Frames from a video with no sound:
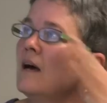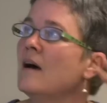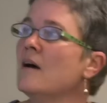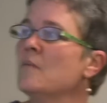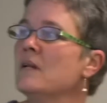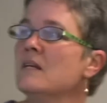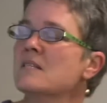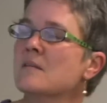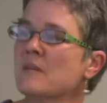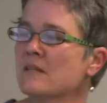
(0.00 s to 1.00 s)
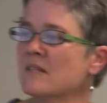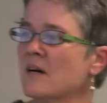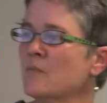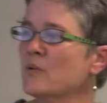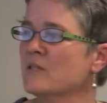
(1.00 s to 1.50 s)
And here's some
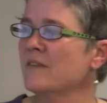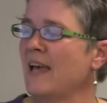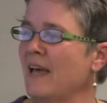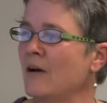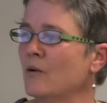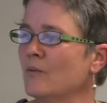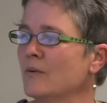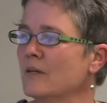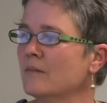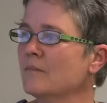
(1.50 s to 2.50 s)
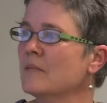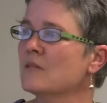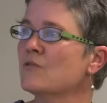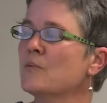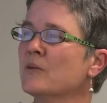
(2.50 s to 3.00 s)
examples of how
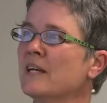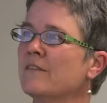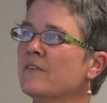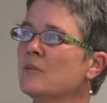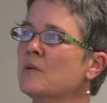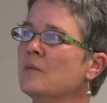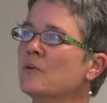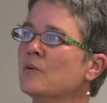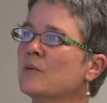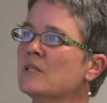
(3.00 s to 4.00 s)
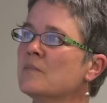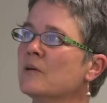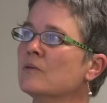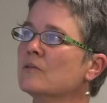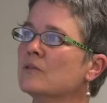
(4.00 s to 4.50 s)
it's rippled out for the people that we
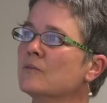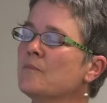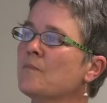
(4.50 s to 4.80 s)
spoke to.